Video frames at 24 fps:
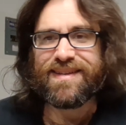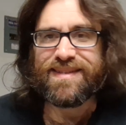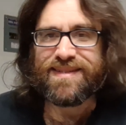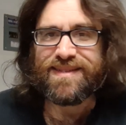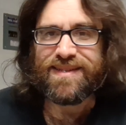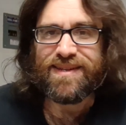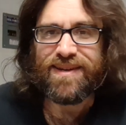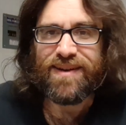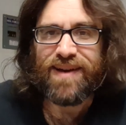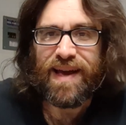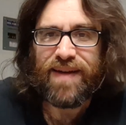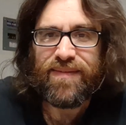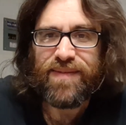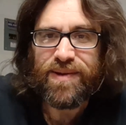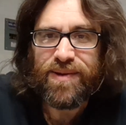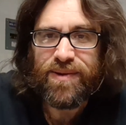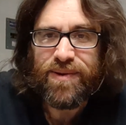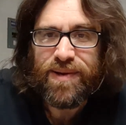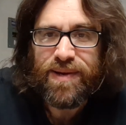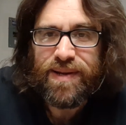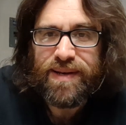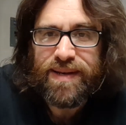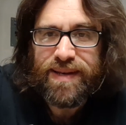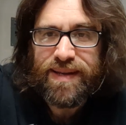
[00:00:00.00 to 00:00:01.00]
So have a
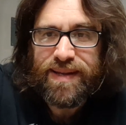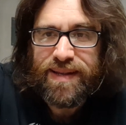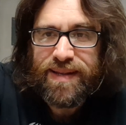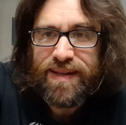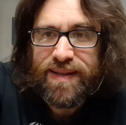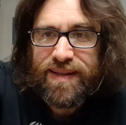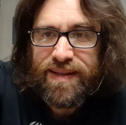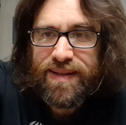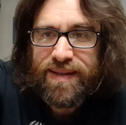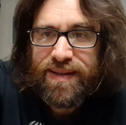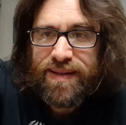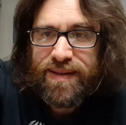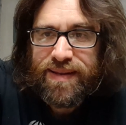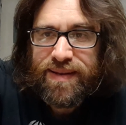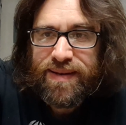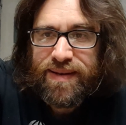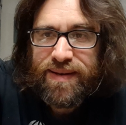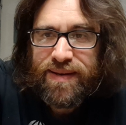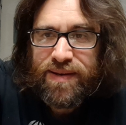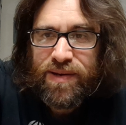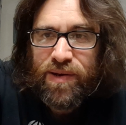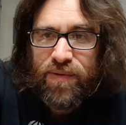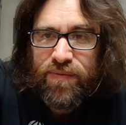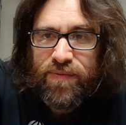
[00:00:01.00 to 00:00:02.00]
good
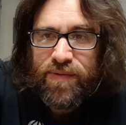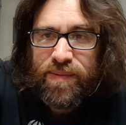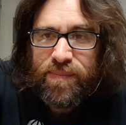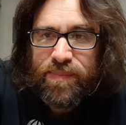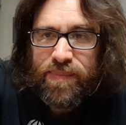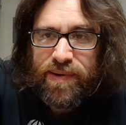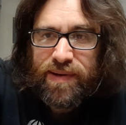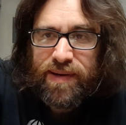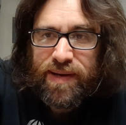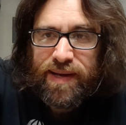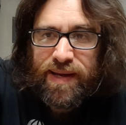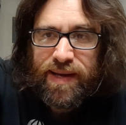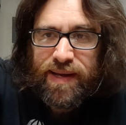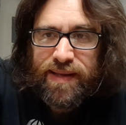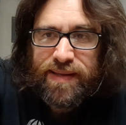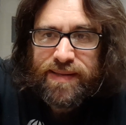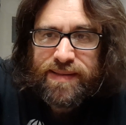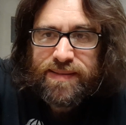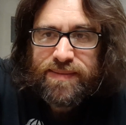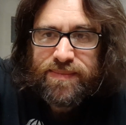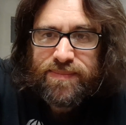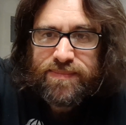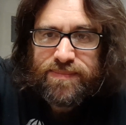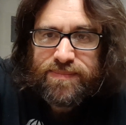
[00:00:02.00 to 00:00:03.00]
November,
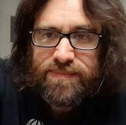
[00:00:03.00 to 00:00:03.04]
guys.